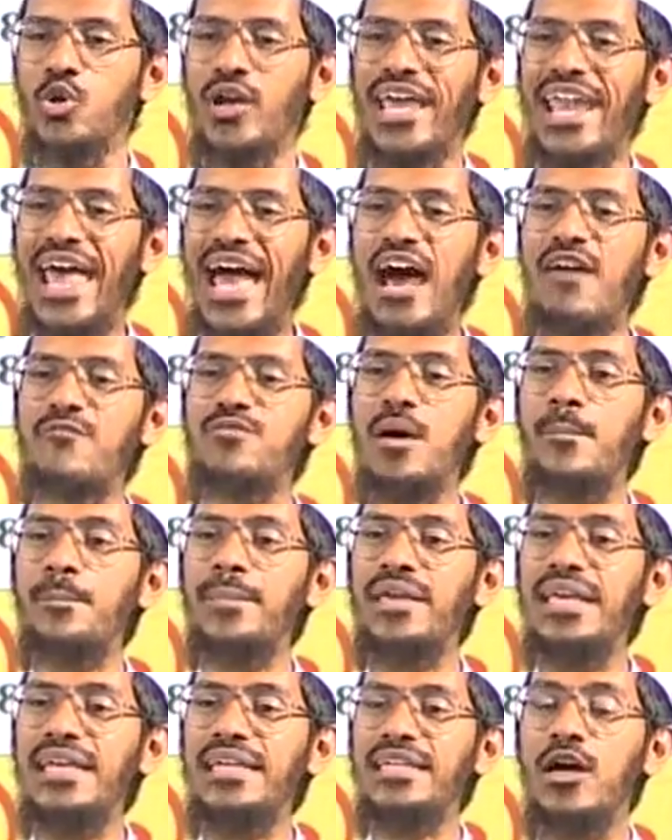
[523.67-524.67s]
you can have the
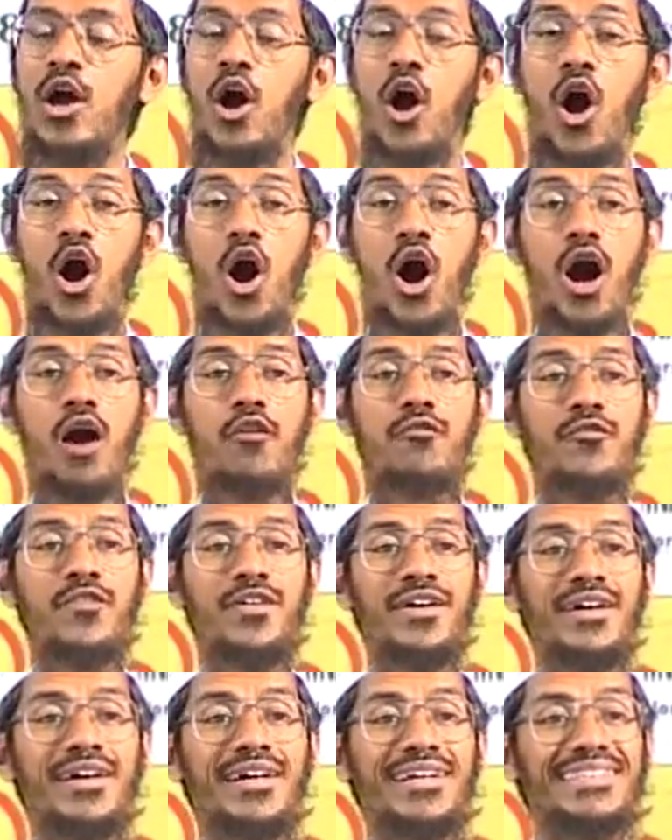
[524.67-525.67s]
meat
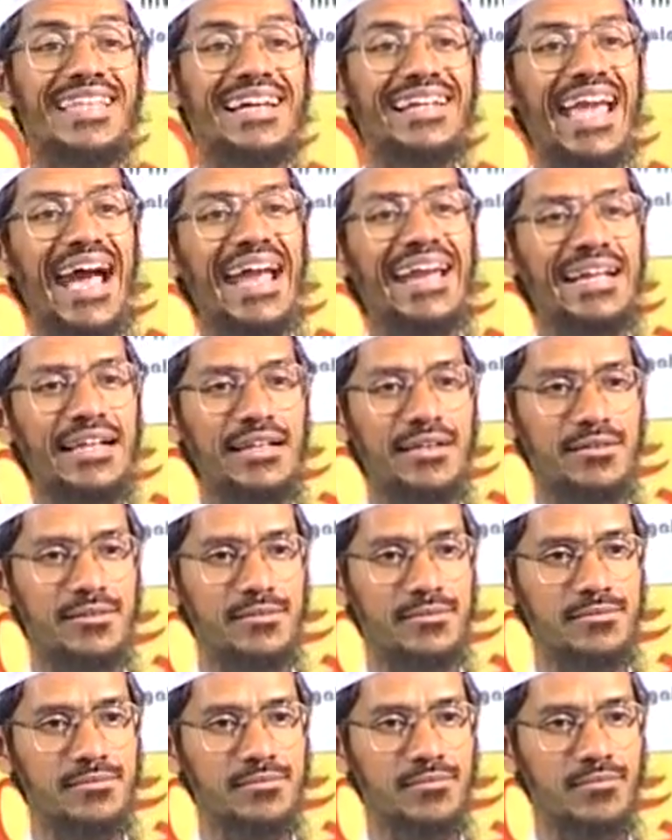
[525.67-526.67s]
of the cattle,